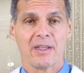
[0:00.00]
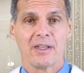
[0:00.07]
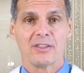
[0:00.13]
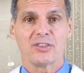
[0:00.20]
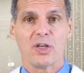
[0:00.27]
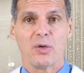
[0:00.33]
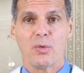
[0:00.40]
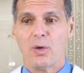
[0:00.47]

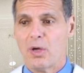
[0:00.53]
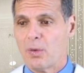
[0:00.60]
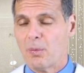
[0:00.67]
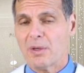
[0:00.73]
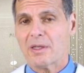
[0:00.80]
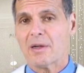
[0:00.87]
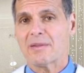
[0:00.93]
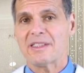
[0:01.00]
So
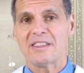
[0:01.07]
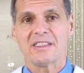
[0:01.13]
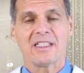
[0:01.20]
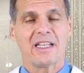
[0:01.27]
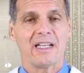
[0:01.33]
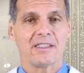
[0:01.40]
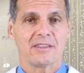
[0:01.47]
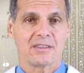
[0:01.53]
what are these
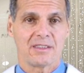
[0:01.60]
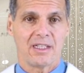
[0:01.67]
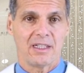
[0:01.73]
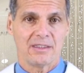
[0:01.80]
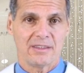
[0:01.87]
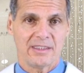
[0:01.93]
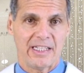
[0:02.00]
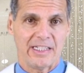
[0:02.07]

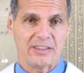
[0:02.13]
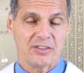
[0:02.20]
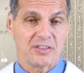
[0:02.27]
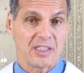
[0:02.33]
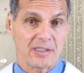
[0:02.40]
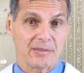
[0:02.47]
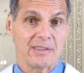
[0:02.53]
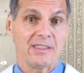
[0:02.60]
cancer-causing agents
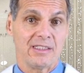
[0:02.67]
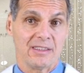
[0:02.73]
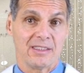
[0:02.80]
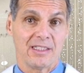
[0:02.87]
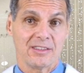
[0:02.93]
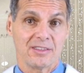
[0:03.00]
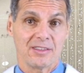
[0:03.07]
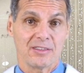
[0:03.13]
that are in the
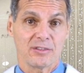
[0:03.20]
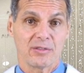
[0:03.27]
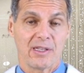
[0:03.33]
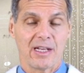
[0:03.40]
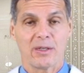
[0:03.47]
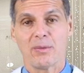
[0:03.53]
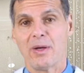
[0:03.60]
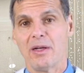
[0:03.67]
intestinal
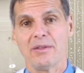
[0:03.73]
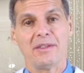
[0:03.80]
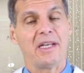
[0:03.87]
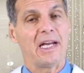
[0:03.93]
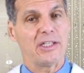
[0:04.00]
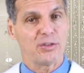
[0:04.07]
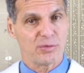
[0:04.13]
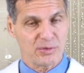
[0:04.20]
tract? Well,
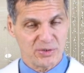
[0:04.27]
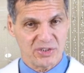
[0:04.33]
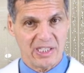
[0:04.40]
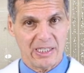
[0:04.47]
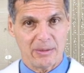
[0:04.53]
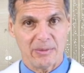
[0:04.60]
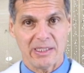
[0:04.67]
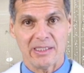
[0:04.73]

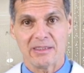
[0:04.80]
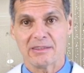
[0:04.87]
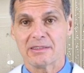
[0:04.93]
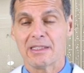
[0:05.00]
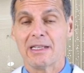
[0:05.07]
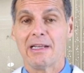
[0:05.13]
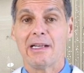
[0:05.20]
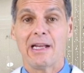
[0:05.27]

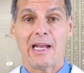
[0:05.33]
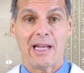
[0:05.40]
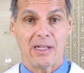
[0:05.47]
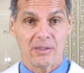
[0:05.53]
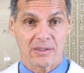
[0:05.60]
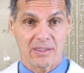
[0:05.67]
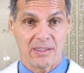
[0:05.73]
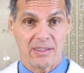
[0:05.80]
nitrosamines,
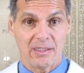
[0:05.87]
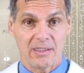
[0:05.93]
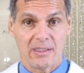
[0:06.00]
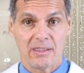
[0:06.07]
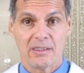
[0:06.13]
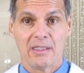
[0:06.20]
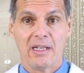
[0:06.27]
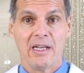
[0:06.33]

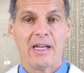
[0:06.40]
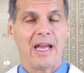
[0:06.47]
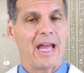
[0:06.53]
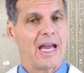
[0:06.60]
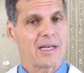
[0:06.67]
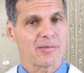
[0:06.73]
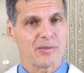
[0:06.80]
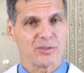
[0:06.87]
alcohol,
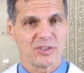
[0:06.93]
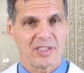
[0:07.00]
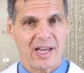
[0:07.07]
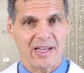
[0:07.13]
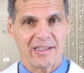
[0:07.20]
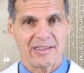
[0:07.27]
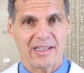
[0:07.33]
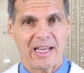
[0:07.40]

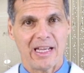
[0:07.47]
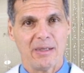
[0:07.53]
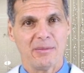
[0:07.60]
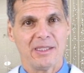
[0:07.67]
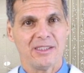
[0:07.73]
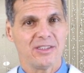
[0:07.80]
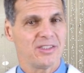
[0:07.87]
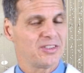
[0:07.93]
heterocyclic
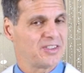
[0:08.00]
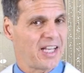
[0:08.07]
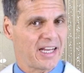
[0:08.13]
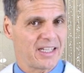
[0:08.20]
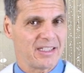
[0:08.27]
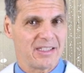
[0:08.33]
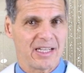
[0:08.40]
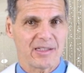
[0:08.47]
amines,
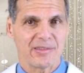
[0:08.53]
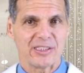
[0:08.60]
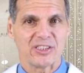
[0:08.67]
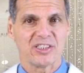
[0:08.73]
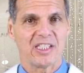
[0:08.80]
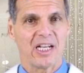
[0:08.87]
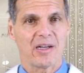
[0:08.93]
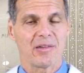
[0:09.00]
secondary
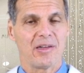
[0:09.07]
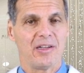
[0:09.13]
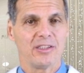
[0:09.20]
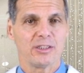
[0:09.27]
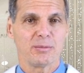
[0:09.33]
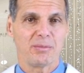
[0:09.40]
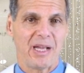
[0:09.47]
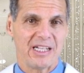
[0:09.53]

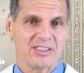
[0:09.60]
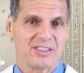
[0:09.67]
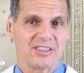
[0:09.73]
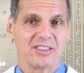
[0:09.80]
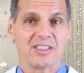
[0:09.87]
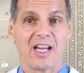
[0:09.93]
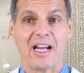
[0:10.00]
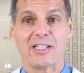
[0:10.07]
sterols,
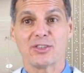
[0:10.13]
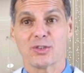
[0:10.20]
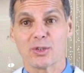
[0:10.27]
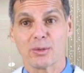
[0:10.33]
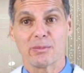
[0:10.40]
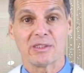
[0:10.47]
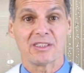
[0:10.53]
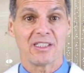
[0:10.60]
pesticides,
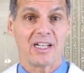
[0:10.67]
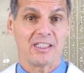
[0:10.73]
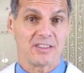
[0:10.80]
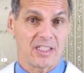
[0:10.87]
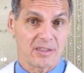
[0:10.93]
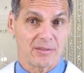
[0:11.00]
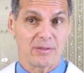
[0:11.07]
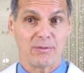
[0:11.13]
herbicides,
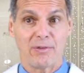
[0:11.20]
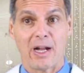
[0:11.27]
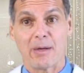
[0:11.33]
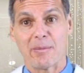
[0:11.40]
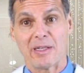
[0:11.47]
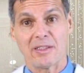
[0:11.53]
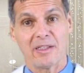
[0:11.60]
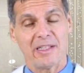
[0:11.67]
other
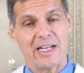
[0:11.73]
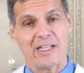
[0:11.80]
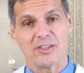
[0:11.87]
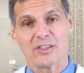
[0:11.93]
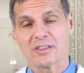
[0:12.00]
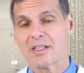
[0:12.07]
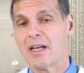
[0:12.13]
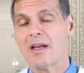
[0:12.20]
environmental
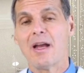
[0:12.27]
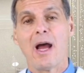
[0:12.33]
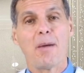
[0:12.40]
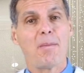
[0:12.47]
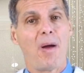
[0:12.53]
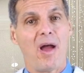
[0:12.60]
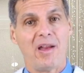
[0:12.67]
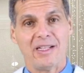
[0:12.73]
agents,
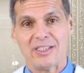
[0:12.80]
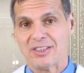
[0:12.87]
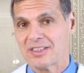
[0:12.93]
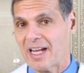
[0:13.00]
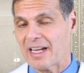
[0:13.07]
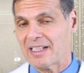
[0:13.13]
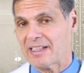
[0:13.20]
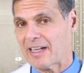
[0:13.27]

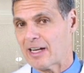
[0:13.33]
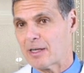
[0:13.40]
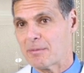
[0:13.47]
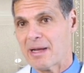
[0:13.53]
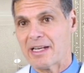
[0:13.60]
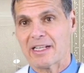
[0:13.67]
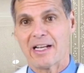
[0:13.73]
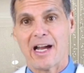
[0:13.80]
polycyclic
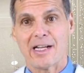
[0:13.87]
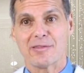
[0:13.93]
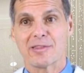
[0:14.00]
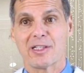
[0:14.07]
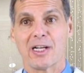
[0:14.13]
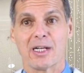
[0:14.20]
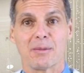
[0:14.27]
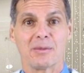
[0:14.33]
aromatic
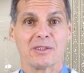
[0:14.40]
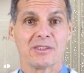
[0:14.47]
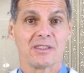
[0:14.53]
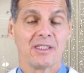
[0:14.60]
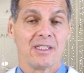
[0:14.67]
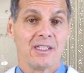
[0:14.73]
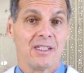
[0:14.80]
hydrocarbons.